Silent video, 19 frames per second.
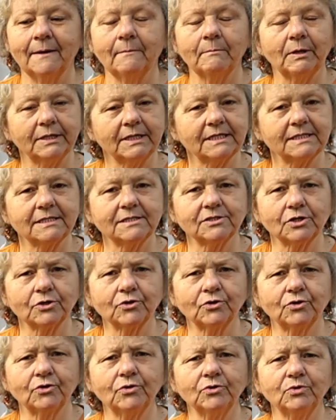But this is a
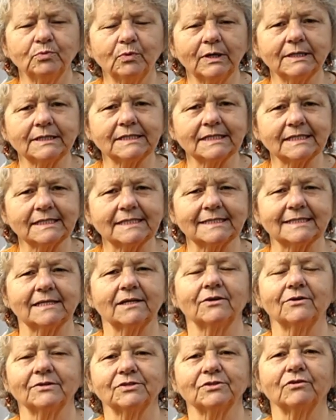good one to
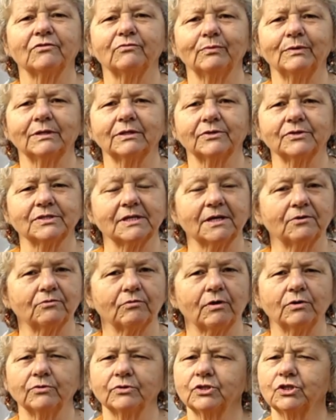start off with because it
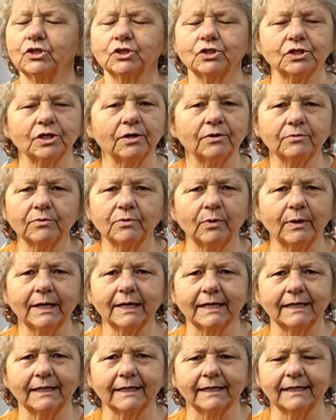grows so
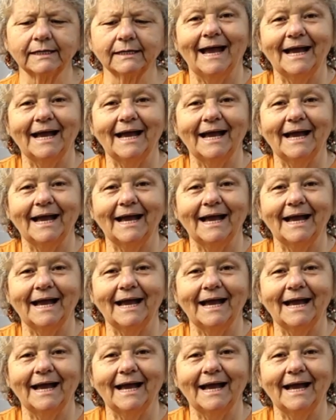quickly.